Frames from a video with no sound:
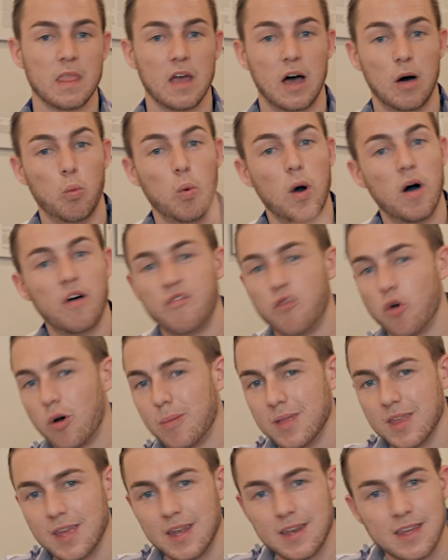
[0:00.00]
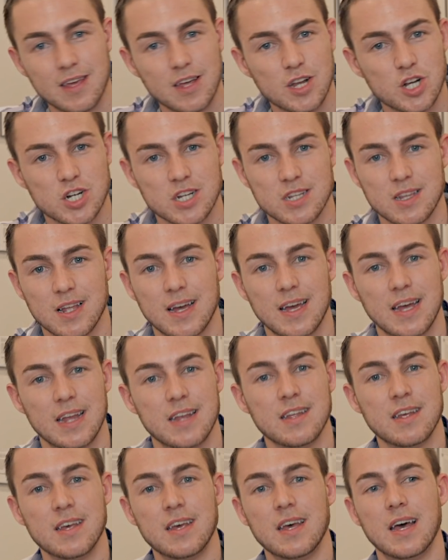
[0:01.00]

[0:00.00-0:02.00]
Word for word: A well-formulated ketogenic diet